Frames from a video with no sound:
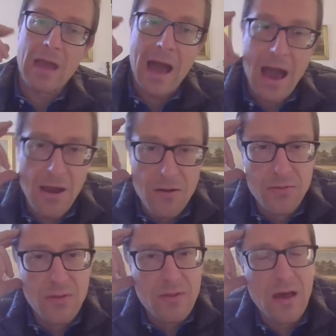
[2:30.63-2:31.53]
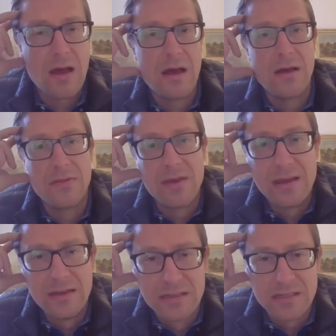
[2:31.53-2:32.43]
how
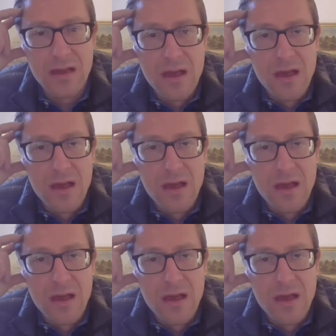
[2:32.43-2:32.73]
these